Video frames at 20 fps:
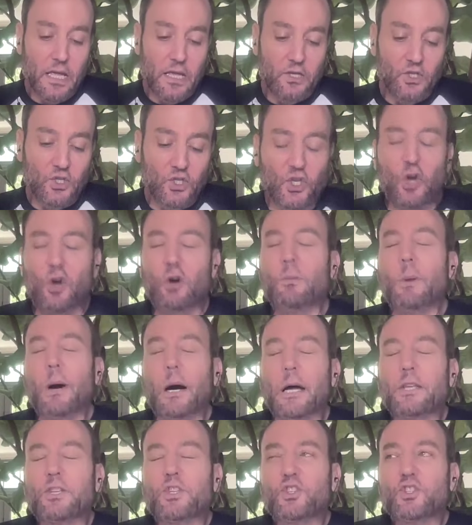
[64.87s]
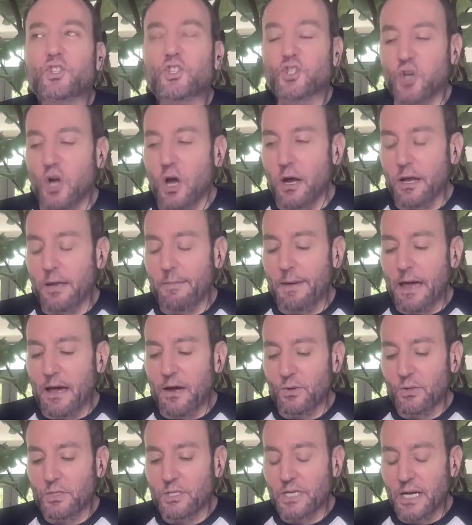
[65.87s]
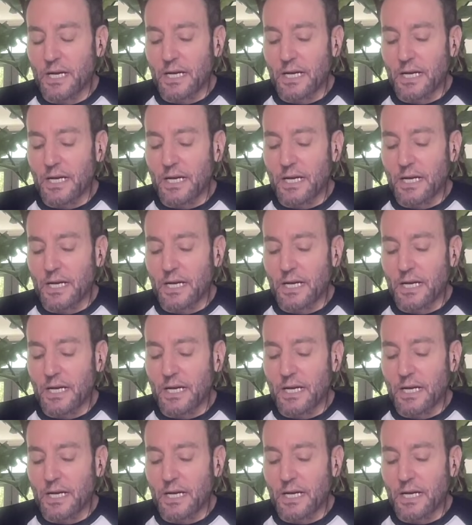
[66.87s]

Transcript: So much to talk about.